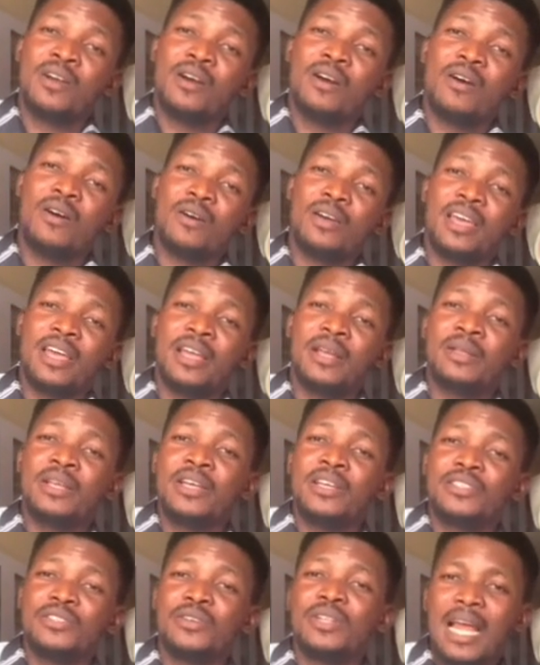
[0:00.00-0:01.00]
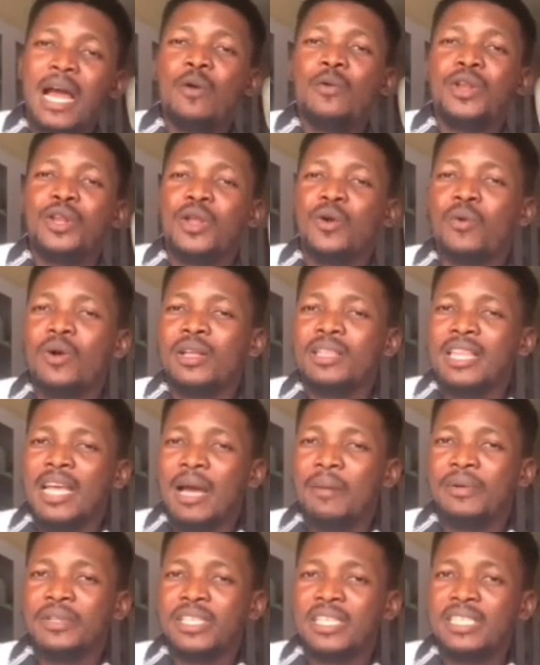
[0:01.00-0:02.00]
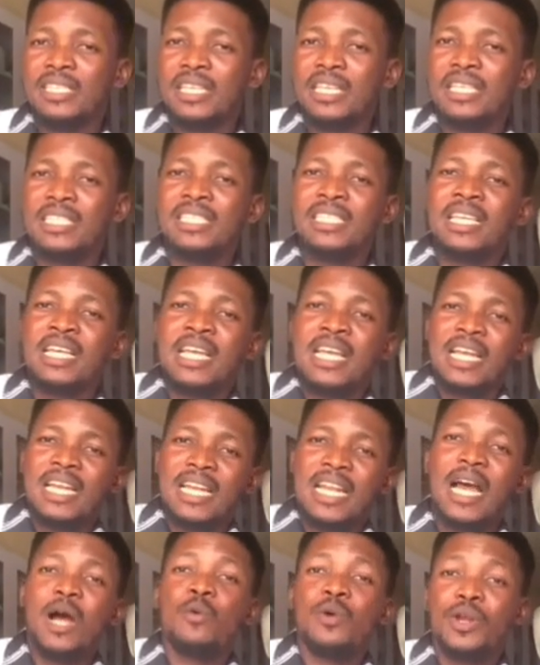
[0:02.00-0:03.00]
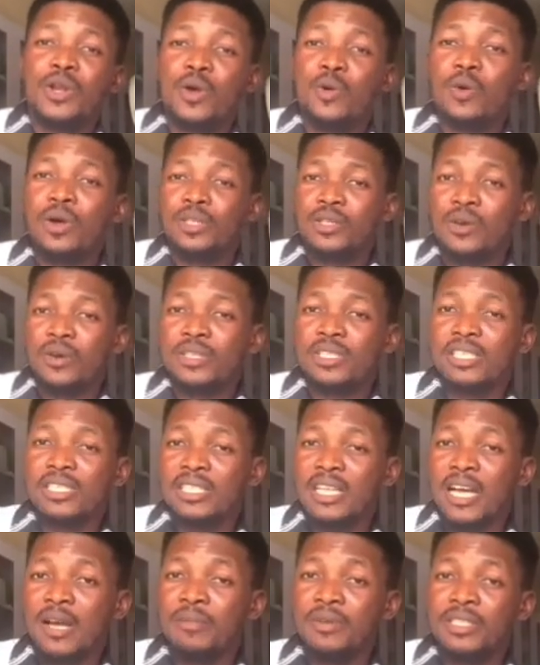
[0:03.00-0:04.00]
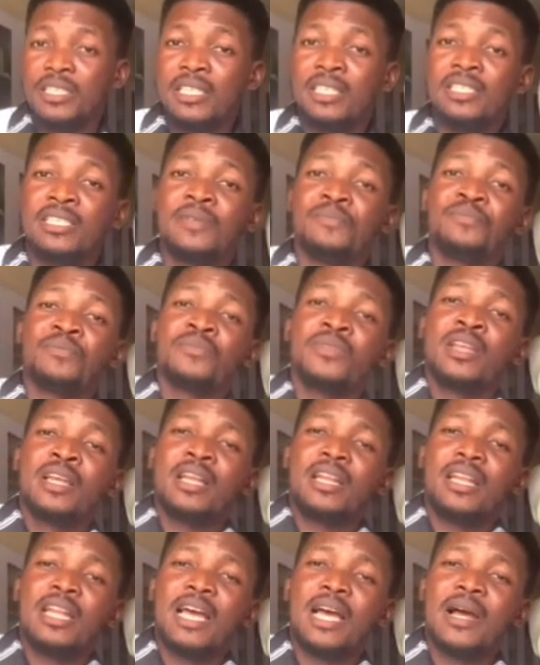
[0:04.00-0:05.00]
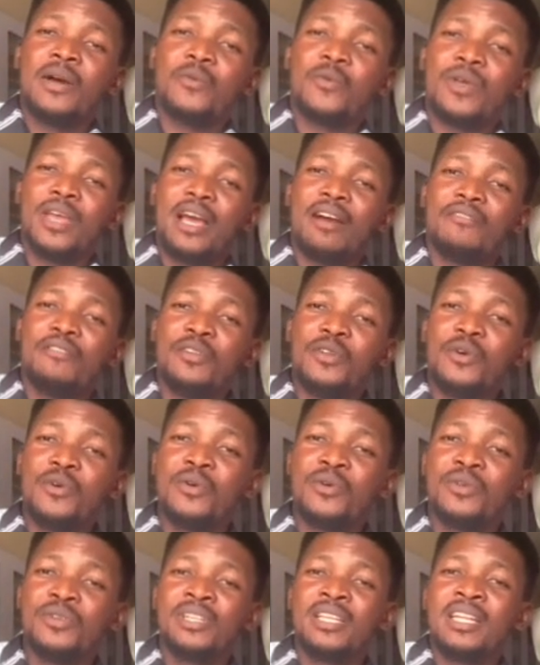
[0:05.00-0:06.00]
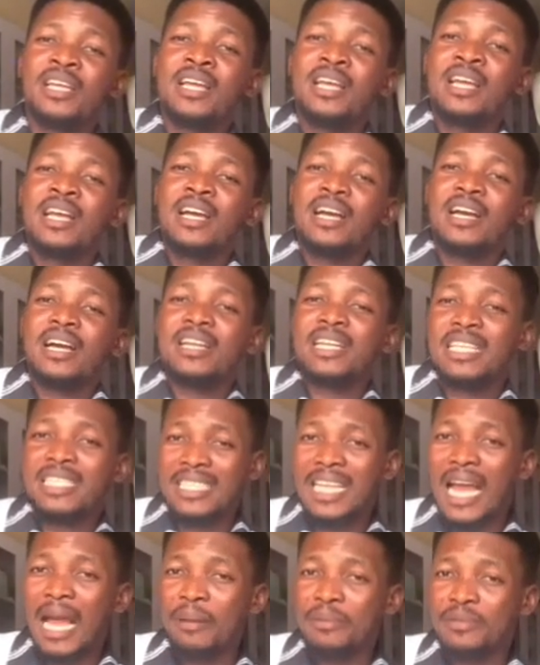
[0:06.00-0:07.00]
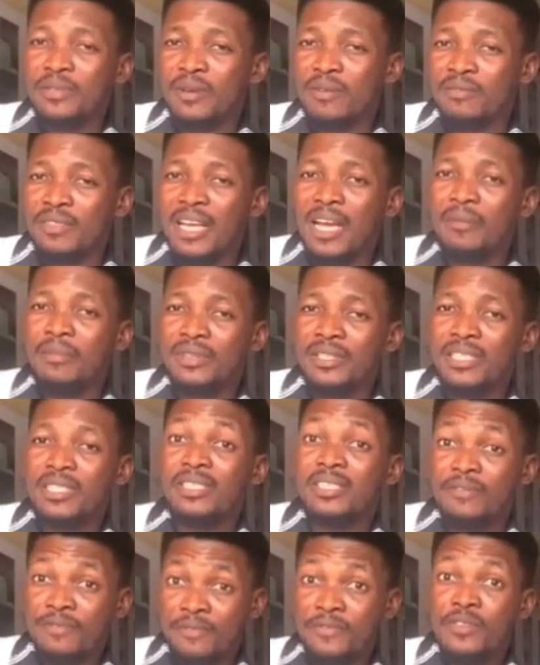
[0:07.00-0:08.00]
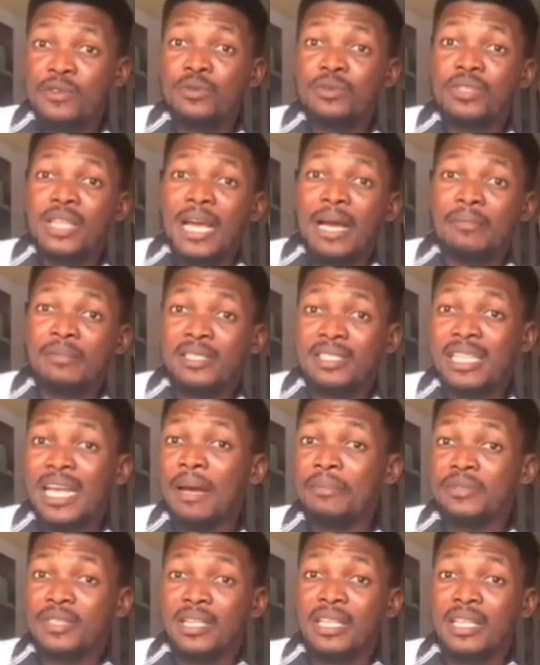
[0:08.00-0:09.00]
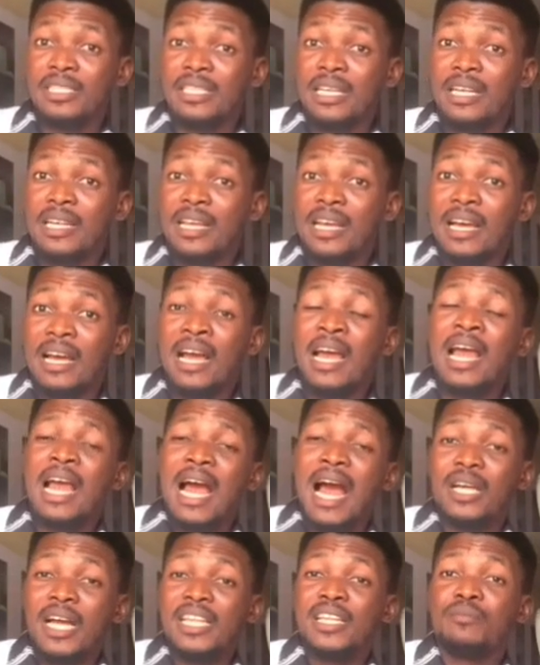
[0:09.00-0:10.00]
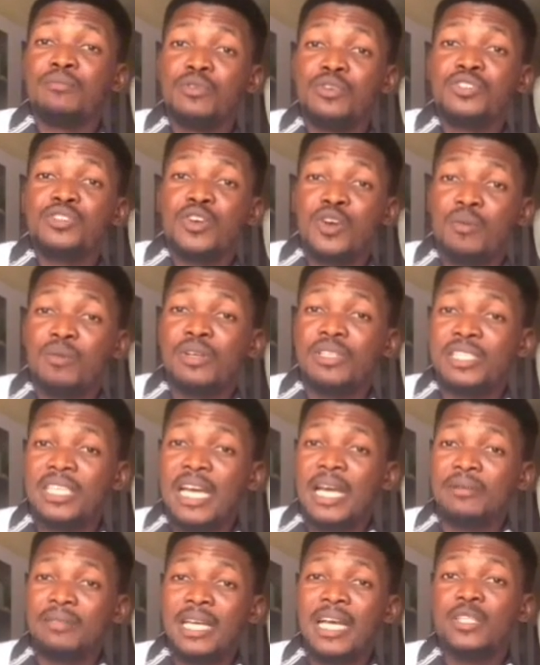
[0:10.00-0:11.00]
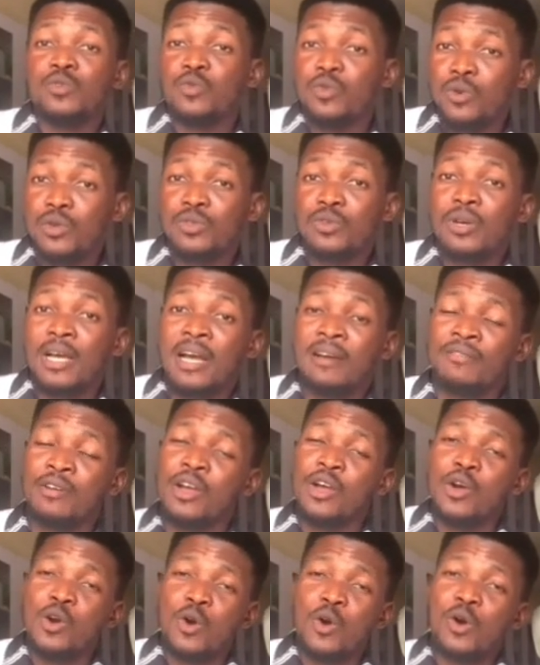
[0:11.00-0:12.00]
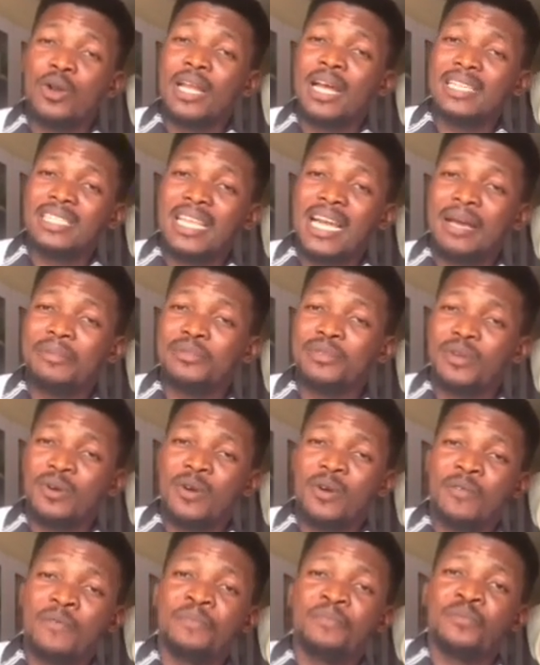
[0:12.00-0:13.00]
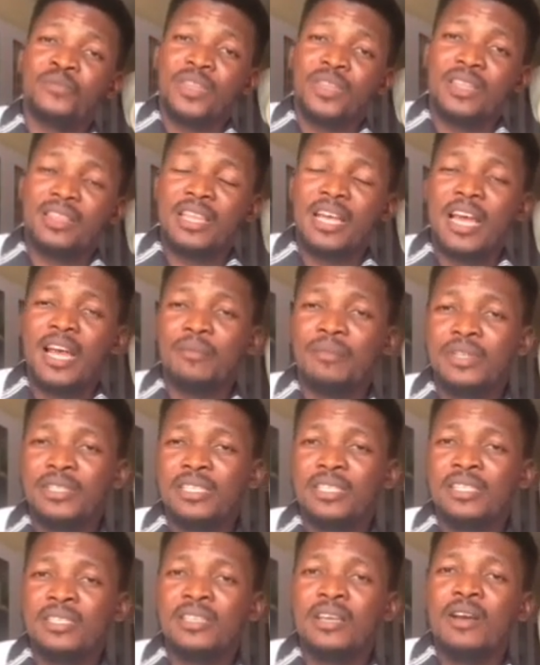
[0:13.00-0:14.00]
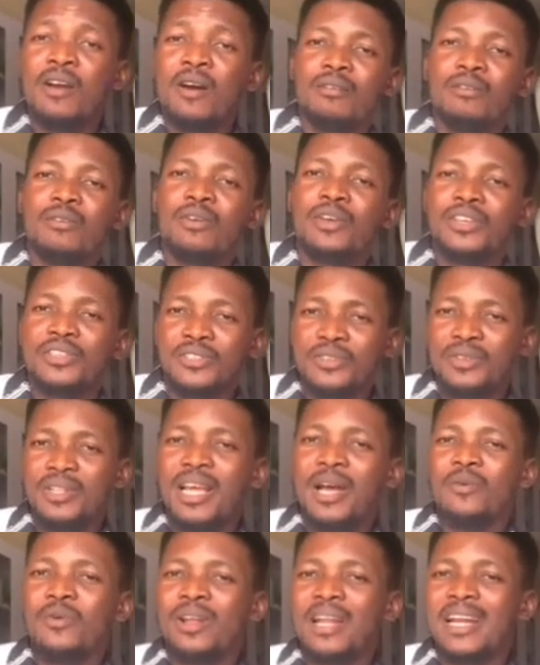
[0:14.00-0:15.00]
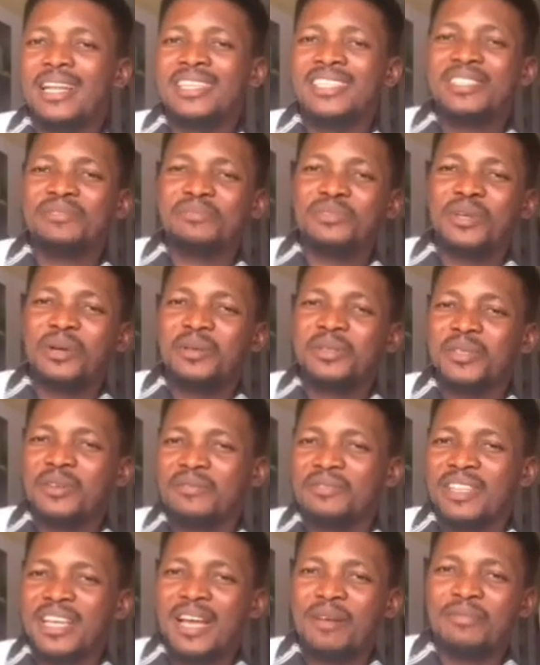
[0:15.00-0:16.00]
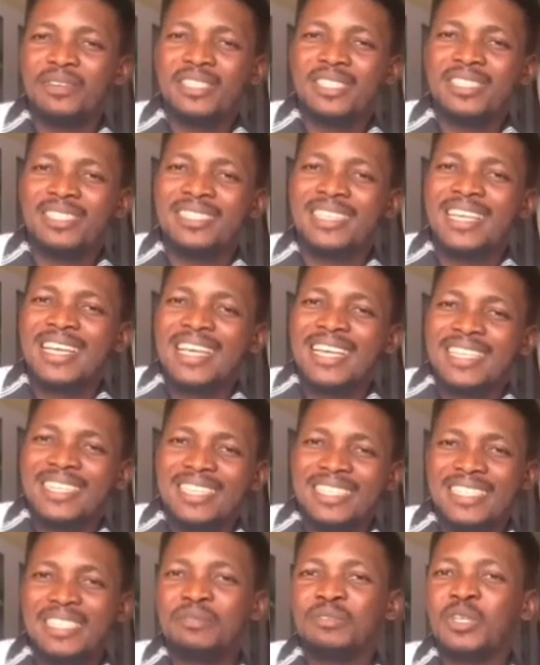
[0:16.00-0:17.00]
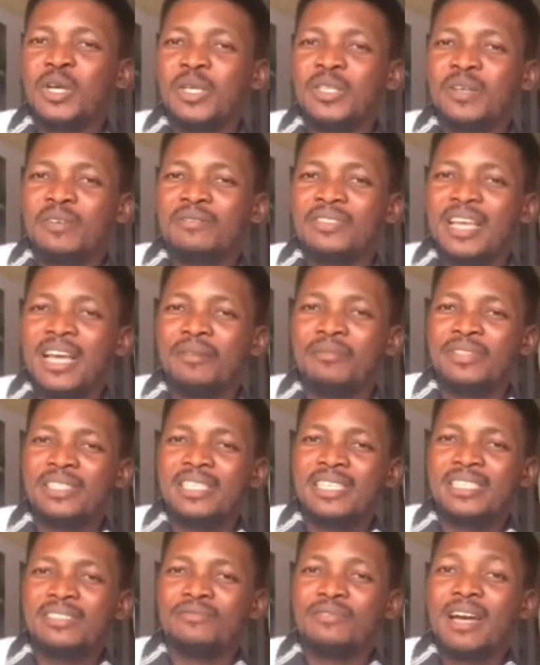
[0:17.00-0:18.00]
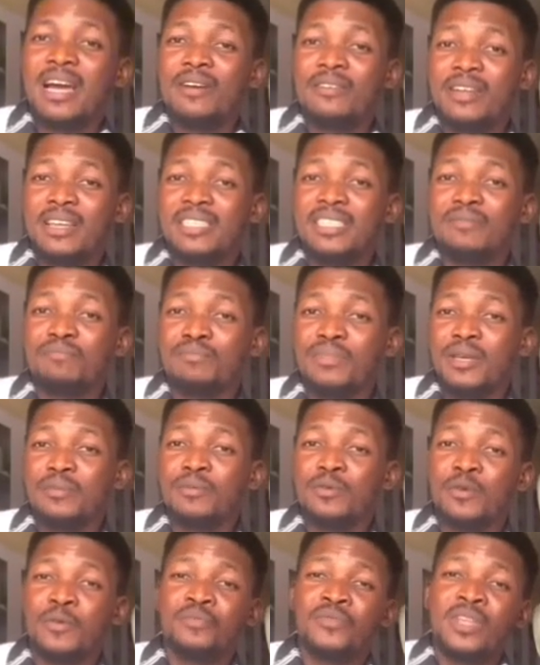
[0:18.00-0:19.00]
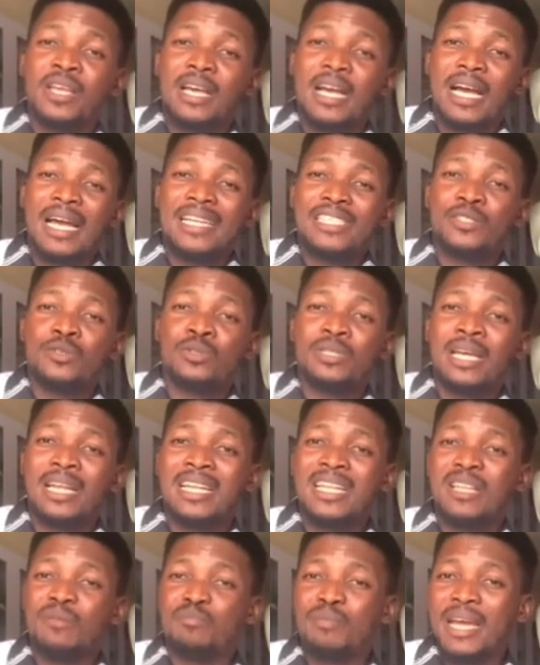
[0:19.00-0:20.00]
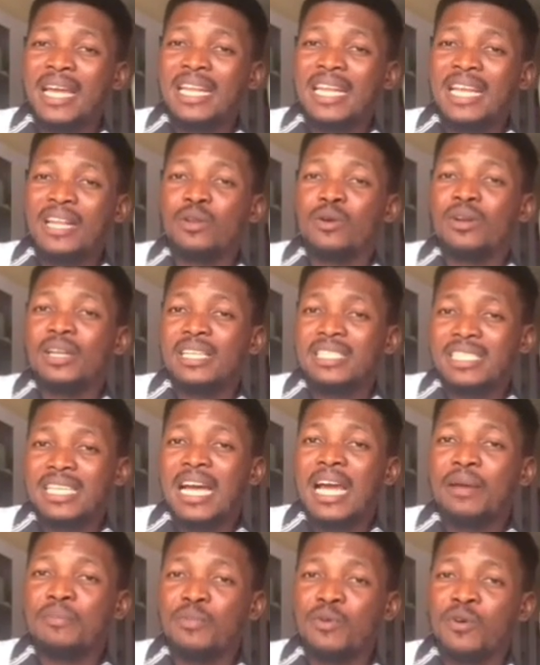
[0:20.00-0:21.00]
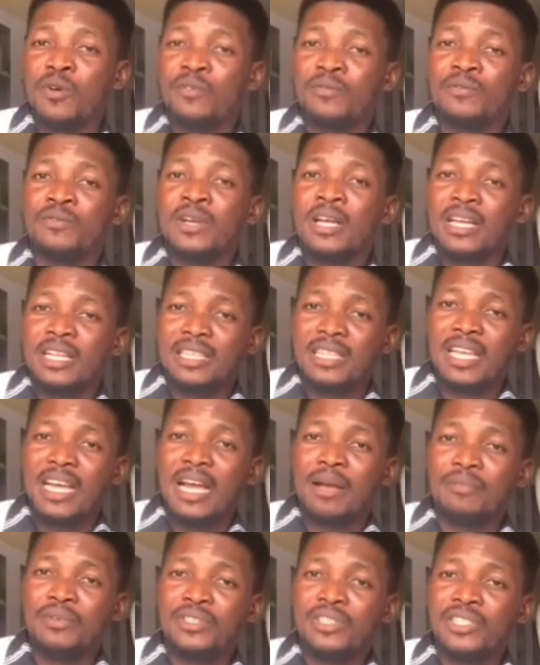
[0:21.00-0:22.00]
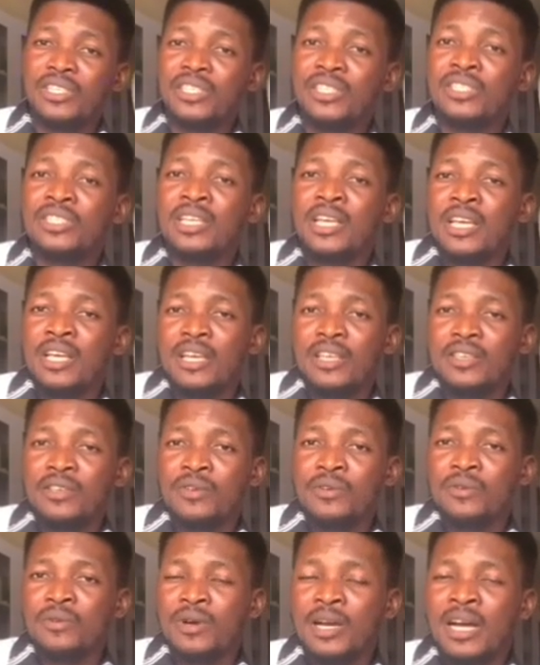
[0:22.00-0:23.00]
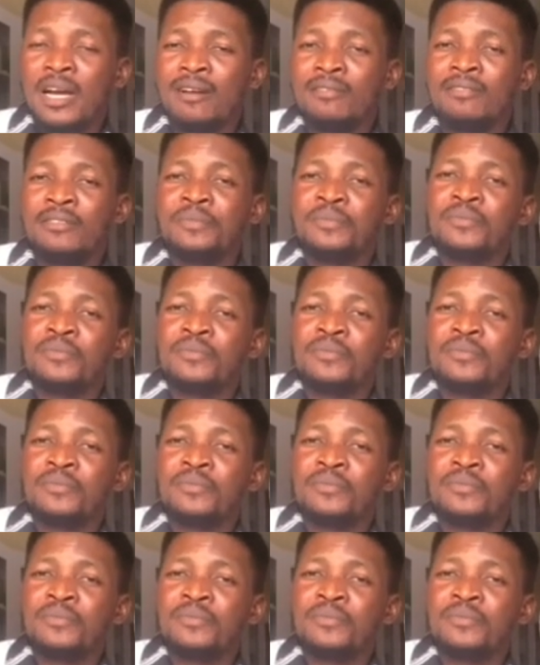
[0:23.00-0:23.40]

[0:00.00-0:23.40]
Okay, so now we know what diabetes is. Now we know what causes diabetes. Now we have known the types of diabetes, few types. The types are listed here are the most common types, as we also have other types of diabetes. Okay, so now what are the symptoms of diabetes? The symptoms of diabetes varies in people and it's totally dependent on the type of diabetes you have.